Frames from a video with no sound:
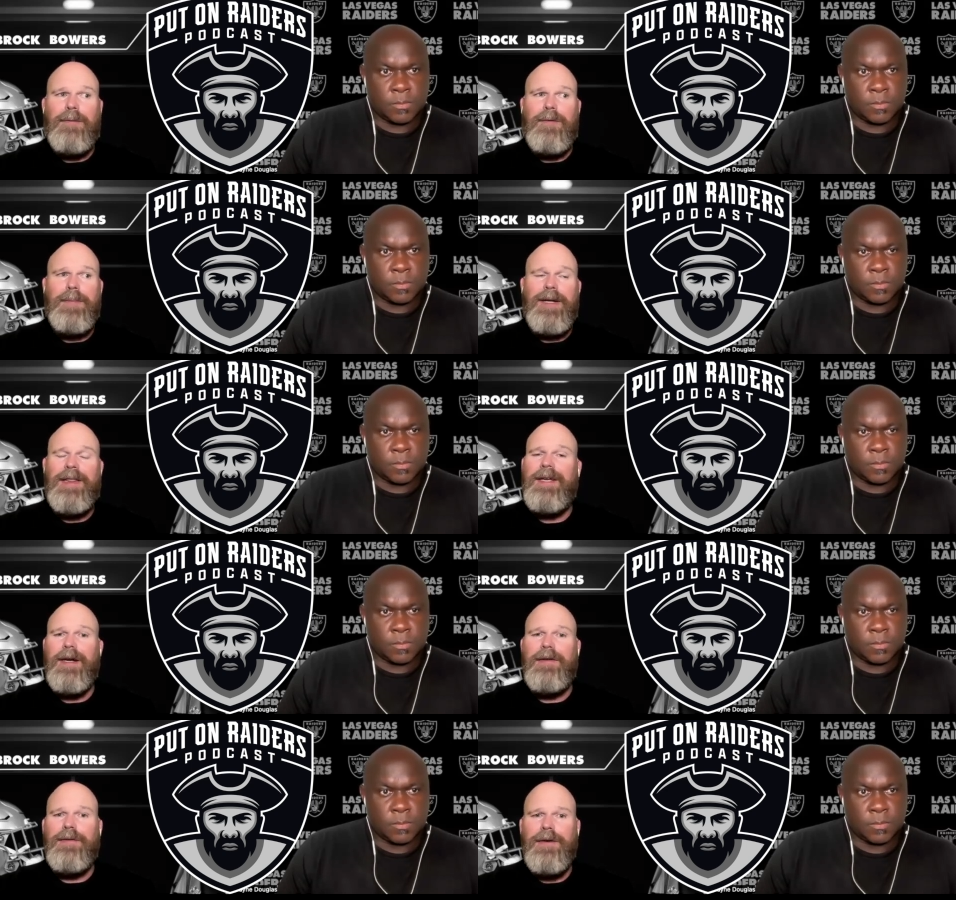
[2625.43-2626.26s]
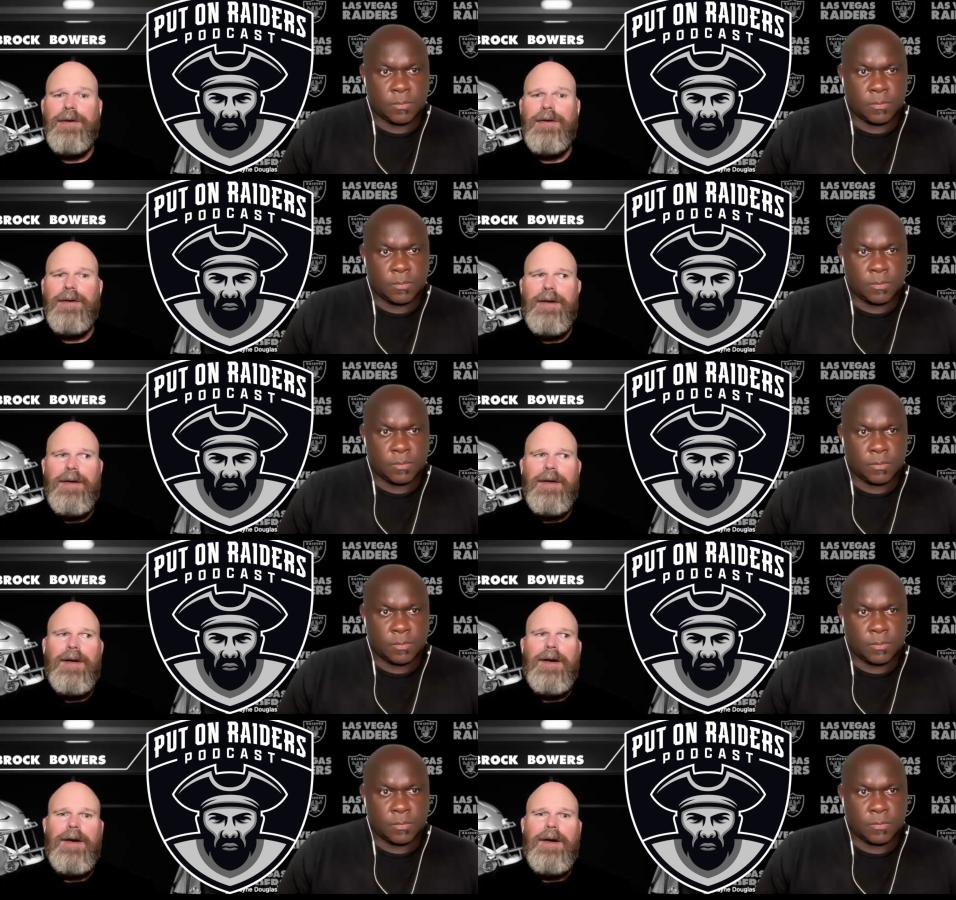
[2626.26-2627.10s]
Speaker 1: I would bet the under
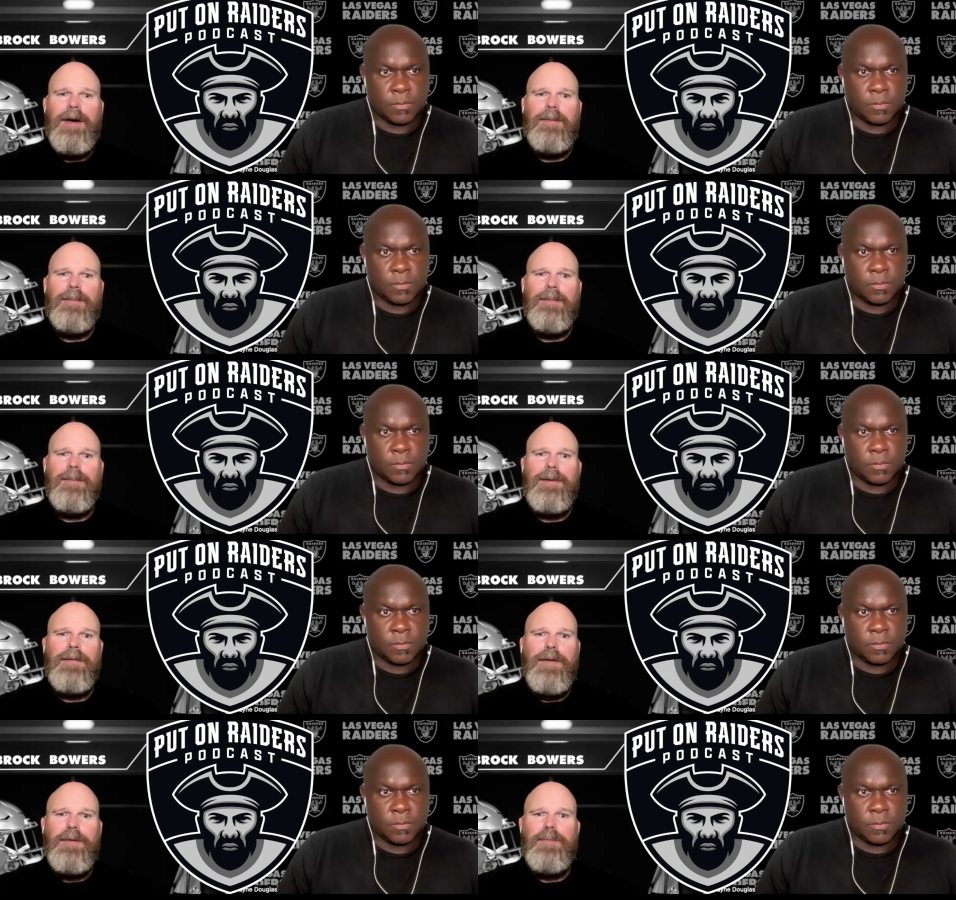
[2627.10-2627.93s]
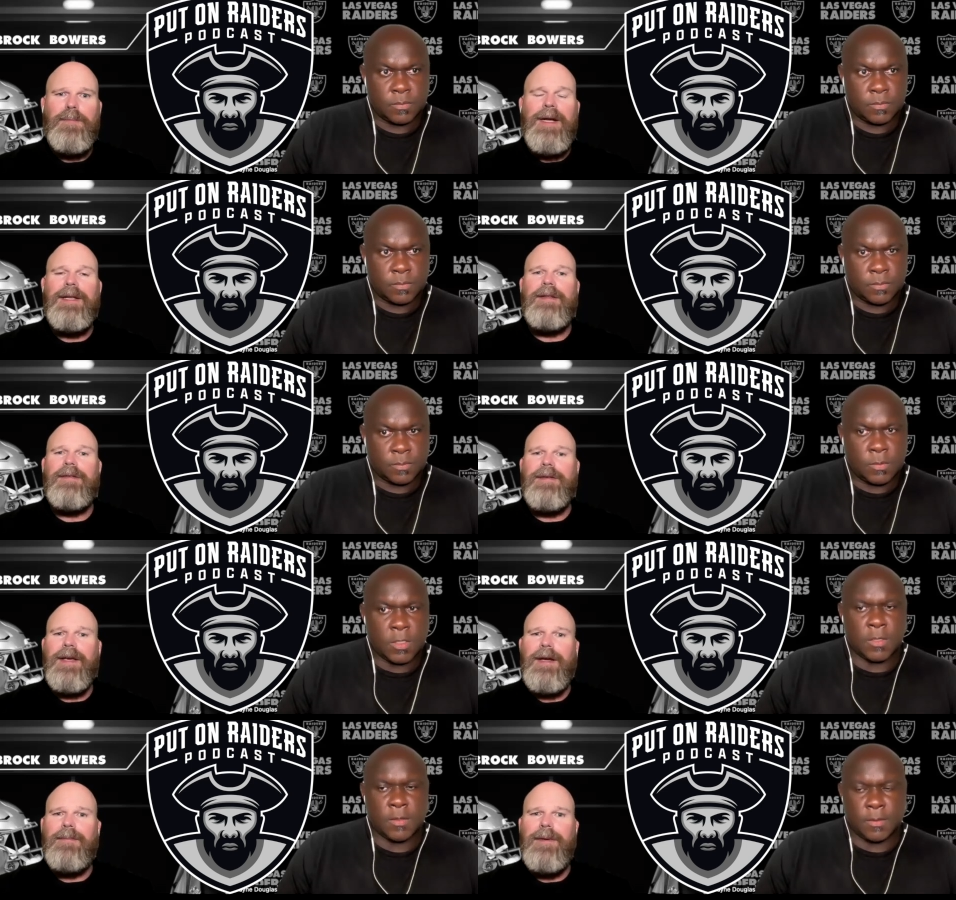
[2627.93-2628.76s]
um, if I was betting
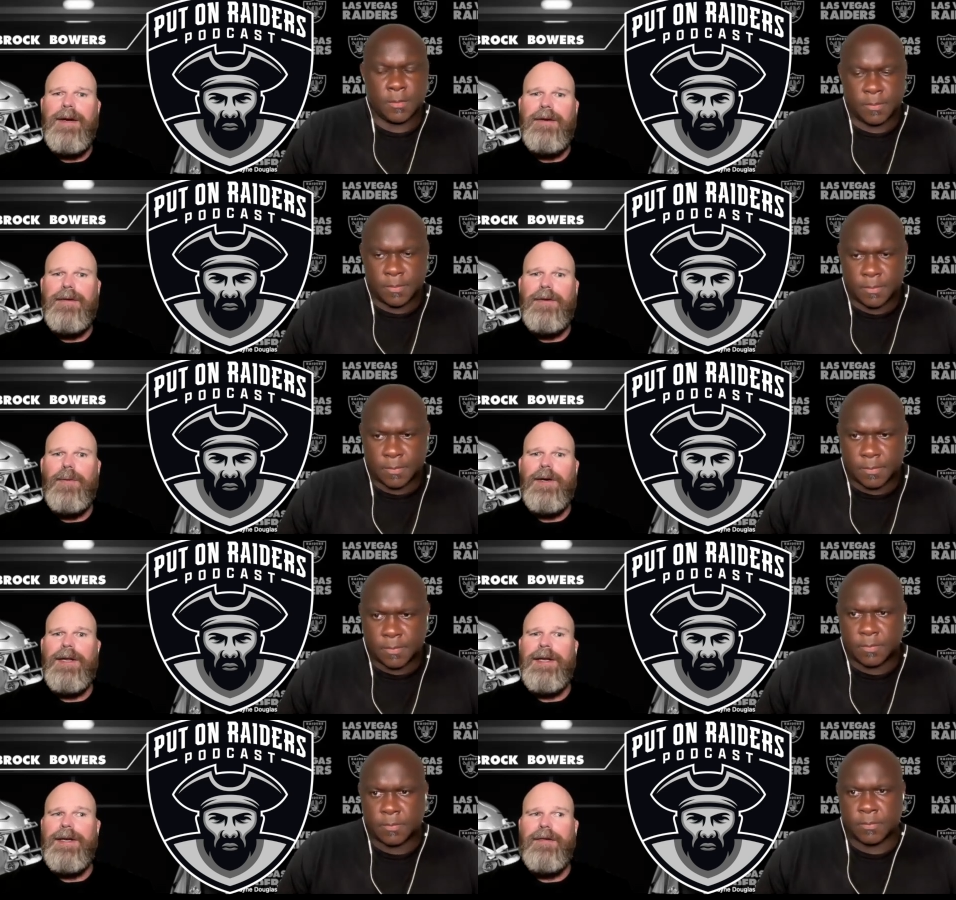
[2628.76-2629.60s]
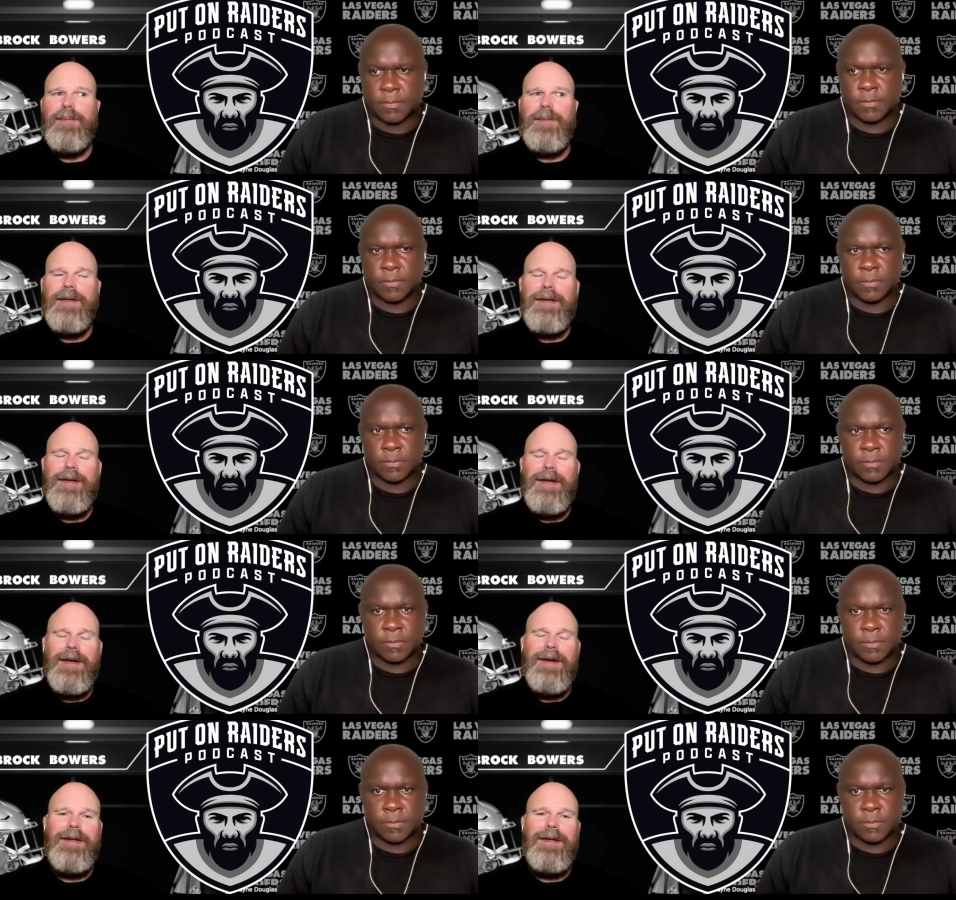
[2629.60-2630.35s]
this game. Yeah. I don't know what it is, but uh,